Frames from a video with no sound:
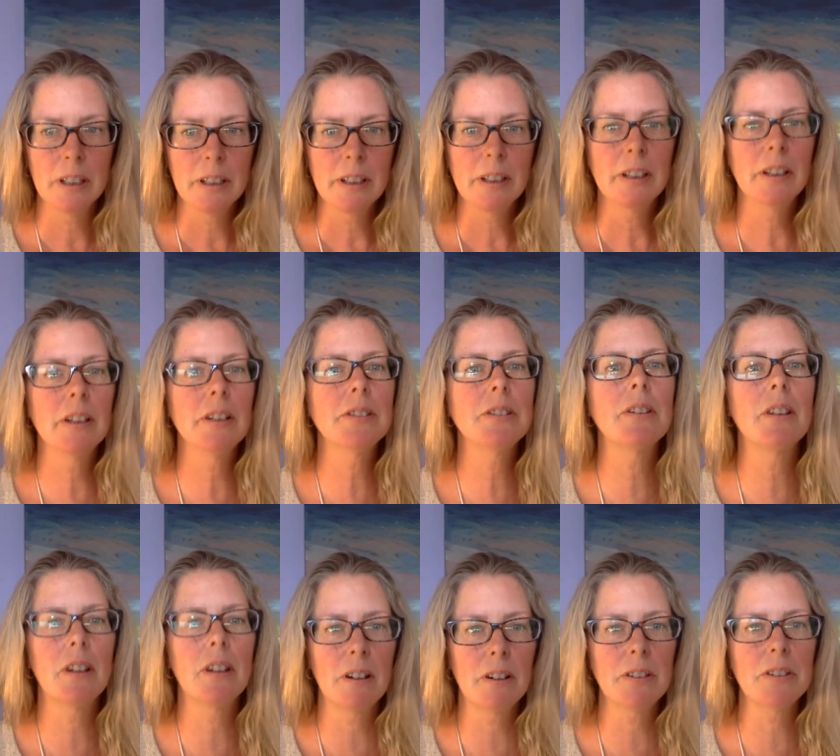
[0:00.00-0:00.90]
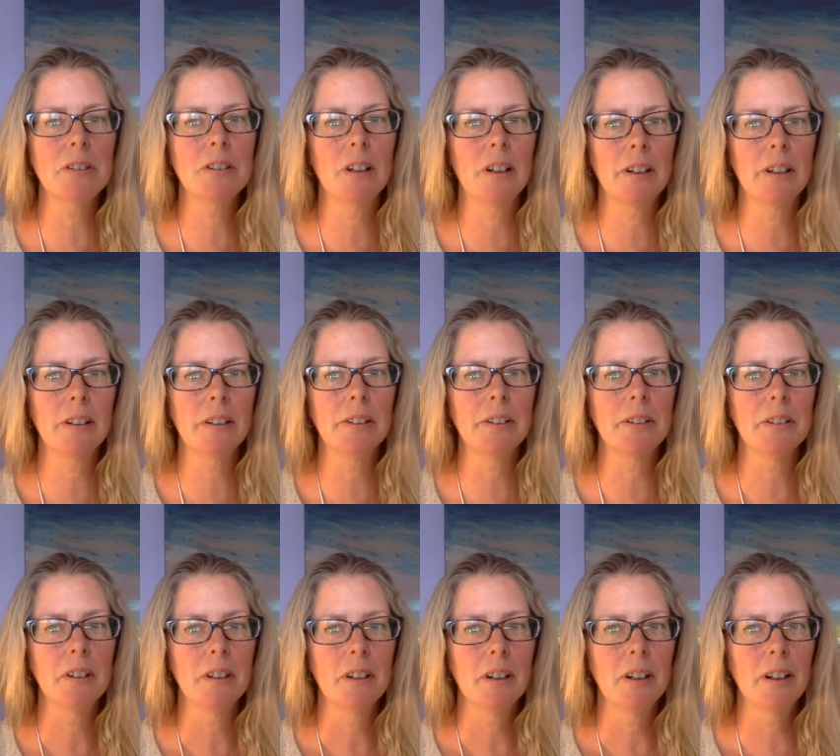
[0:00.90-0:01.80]
It's their style.
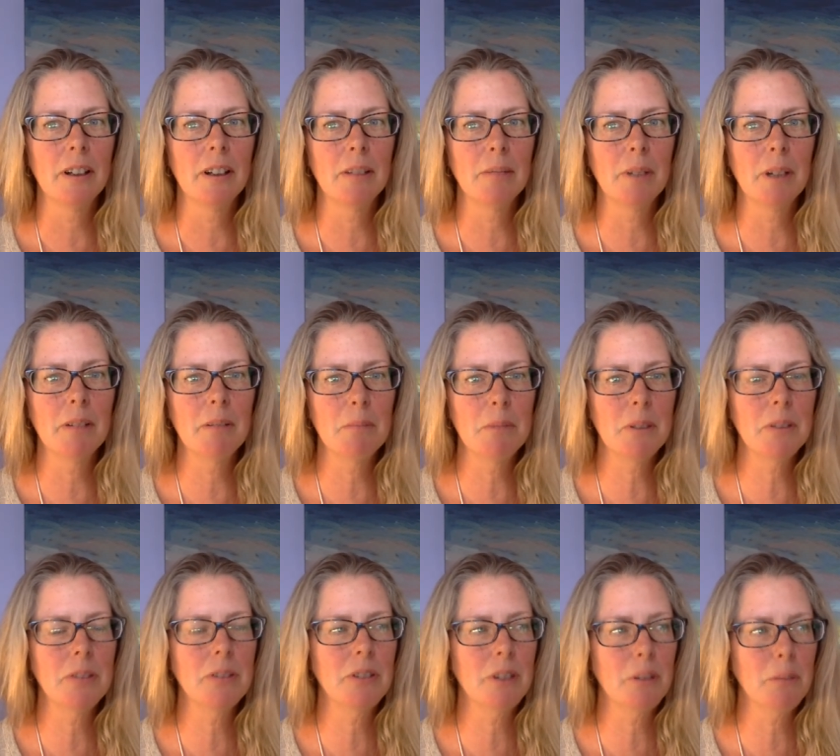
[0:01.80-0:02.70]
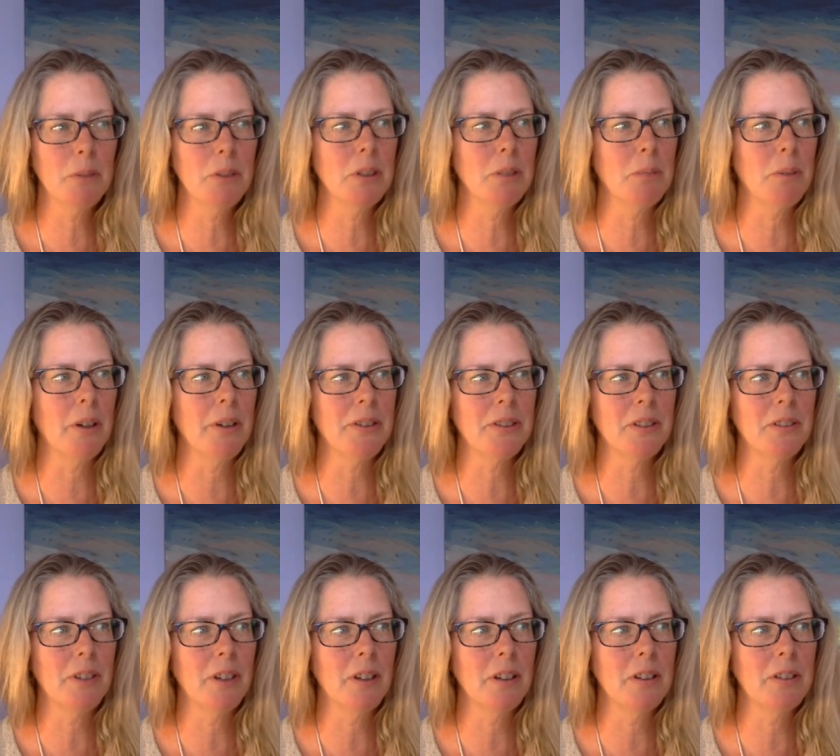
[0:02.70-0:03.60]
I would be extremely surprised
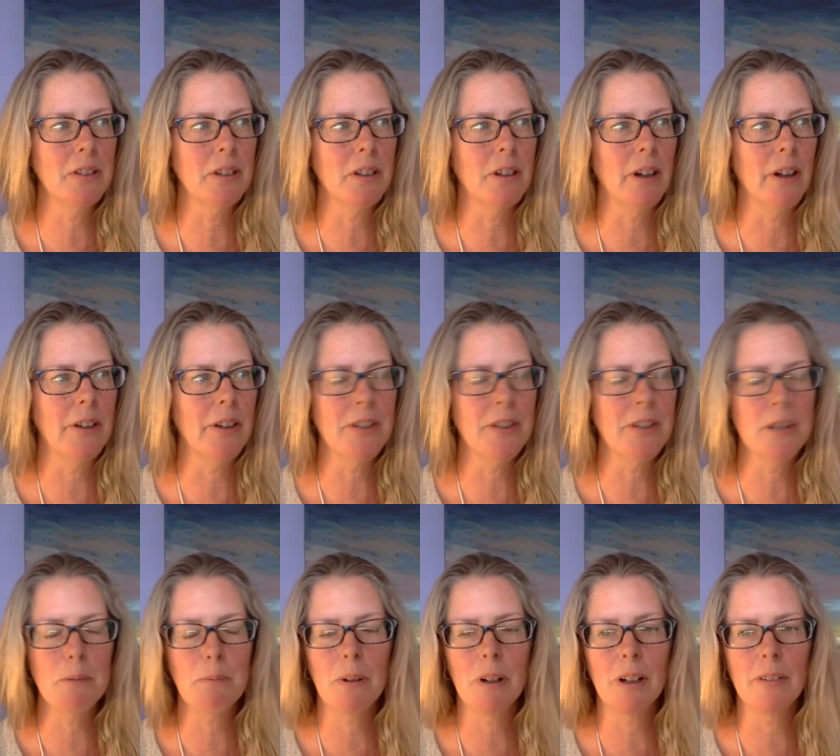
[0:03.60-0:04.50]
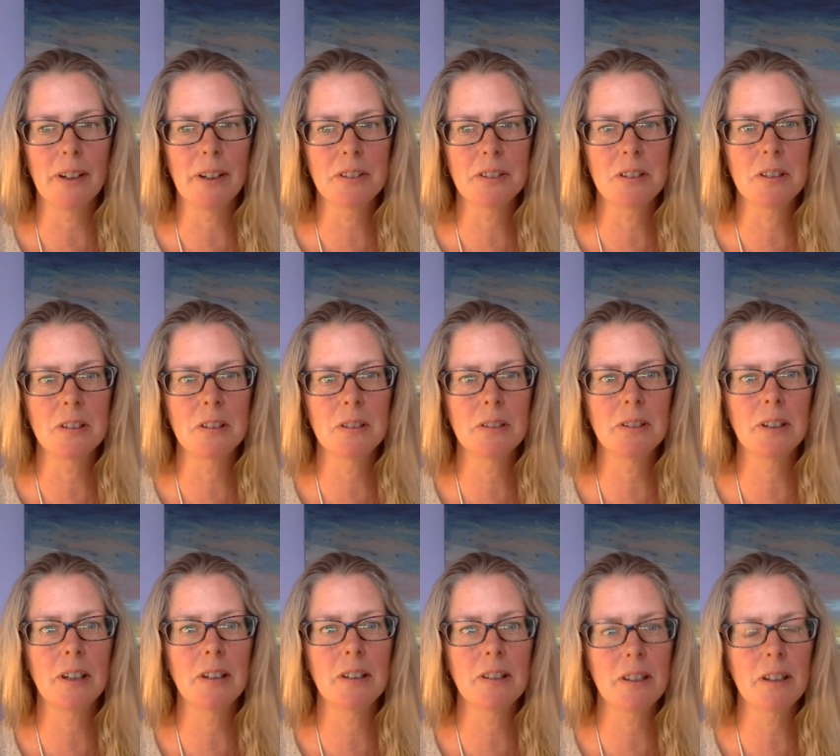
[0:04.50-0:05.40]
if any psychology prof asked you to use
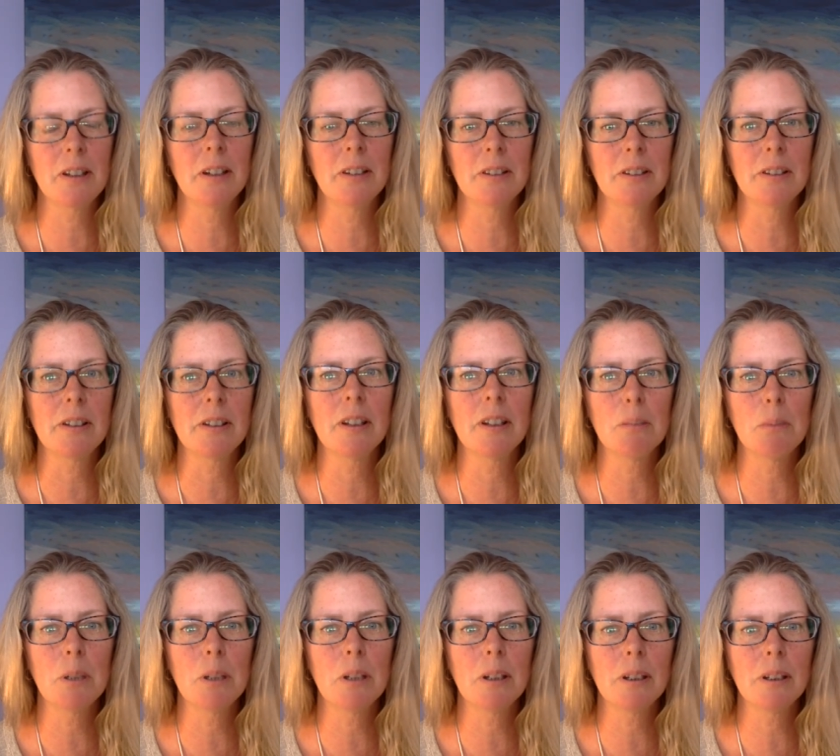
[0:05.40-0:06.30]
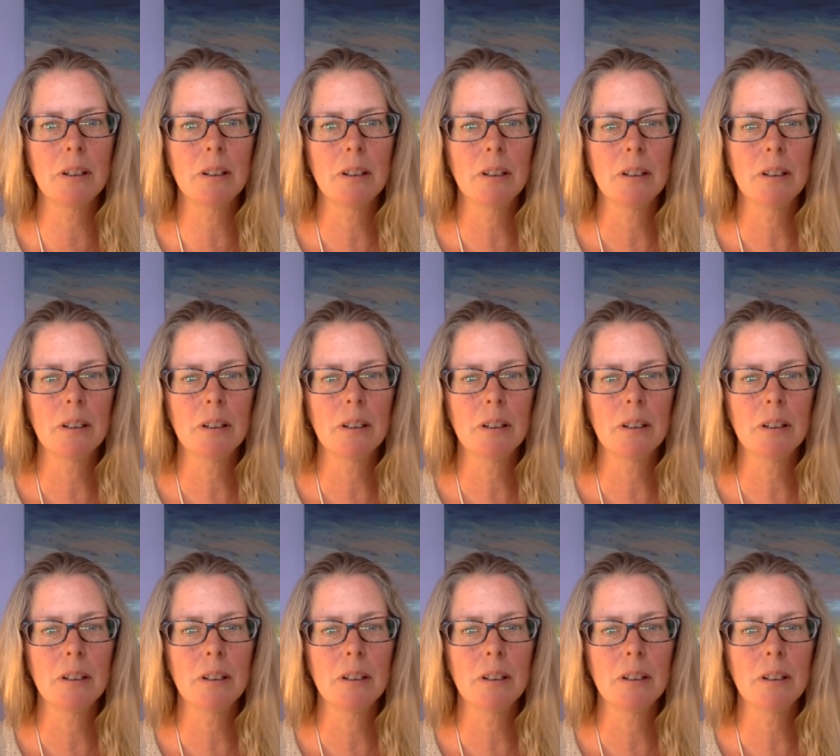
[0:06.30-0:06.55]
anything other than APA.